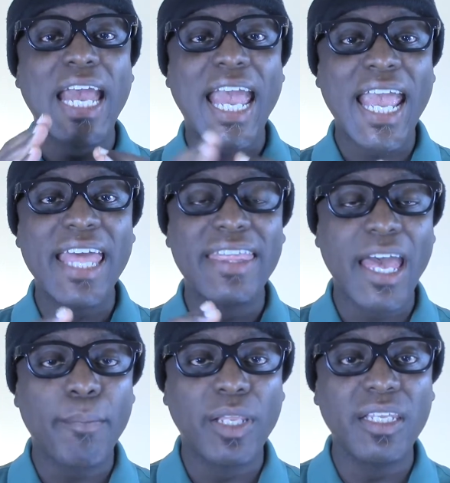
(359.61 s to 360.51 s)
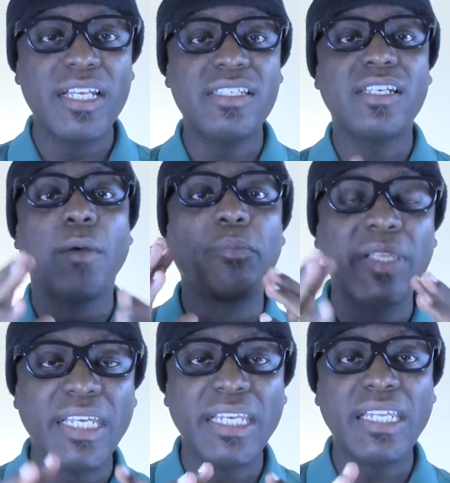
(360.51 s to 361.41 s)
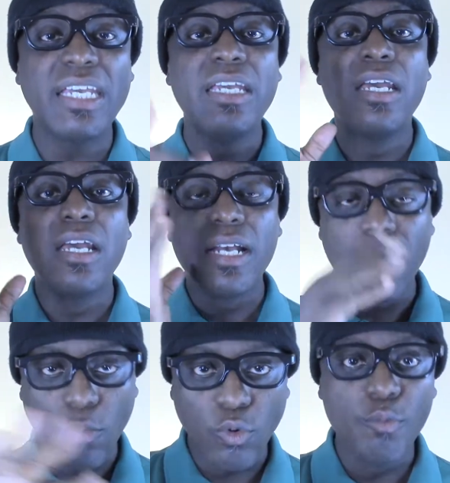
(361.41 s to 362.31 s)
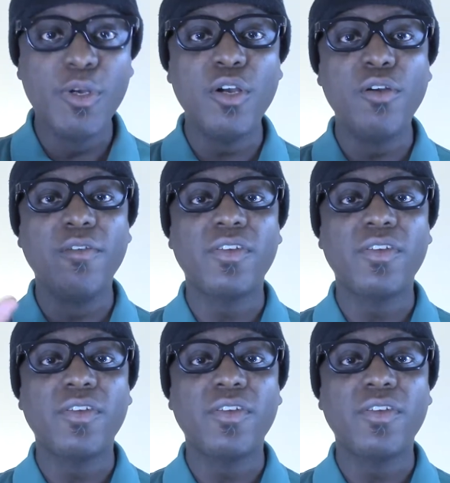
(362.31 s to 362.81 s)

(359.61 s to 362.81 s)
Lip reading: and that police completely removed